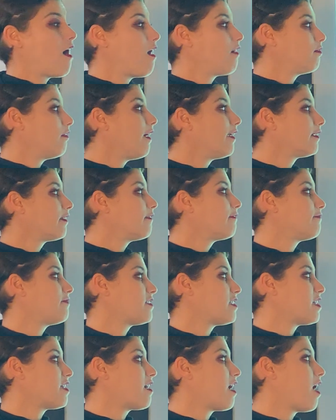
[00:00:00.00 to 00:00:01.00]
A lot of
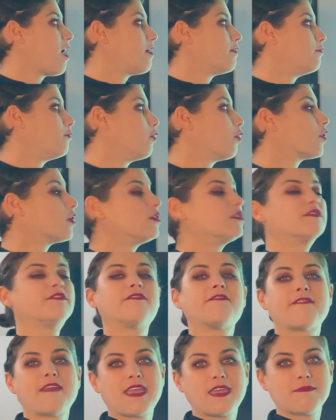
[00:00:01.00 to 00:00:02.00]
the um, world
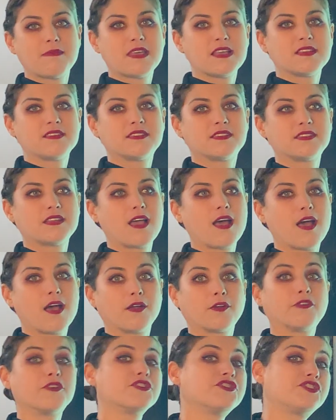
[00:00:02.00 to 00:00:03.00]
famous
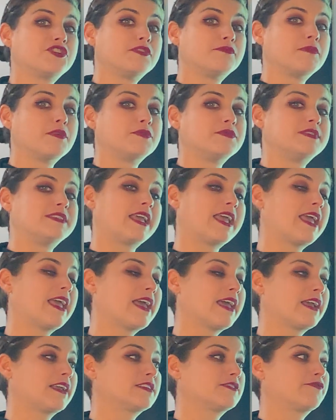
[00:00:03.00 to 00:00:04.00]
uh, Christian
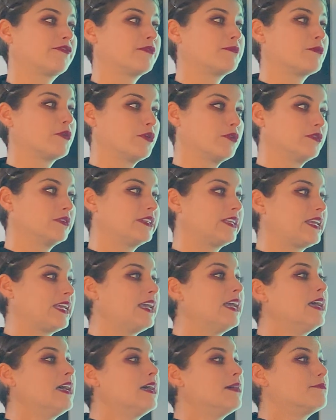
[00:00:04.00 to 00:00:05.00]
mosaics from
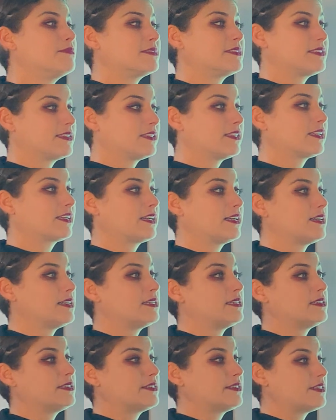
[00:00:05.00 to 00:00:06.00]
early
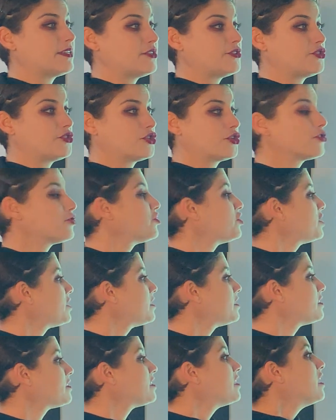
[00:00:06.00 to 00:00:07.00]
basilicas and
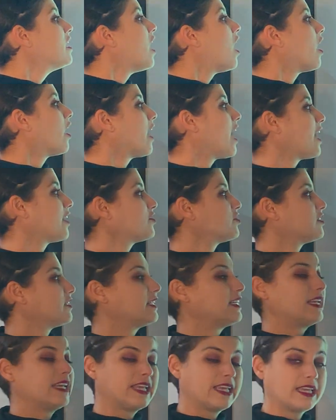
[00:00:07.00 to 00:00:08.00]
churches are
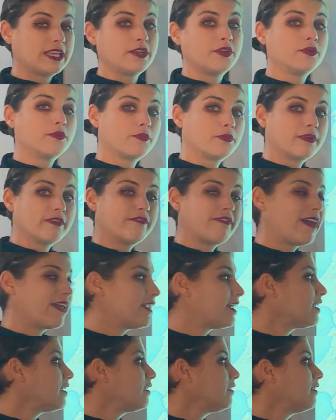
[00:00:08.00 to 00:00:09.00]
actually in
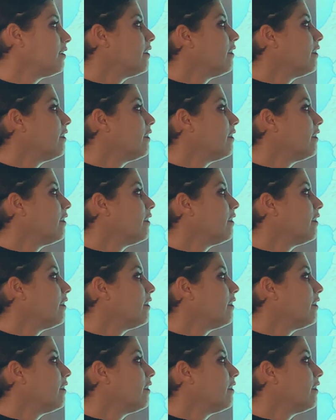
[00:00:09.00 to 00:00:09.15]
Ravenna.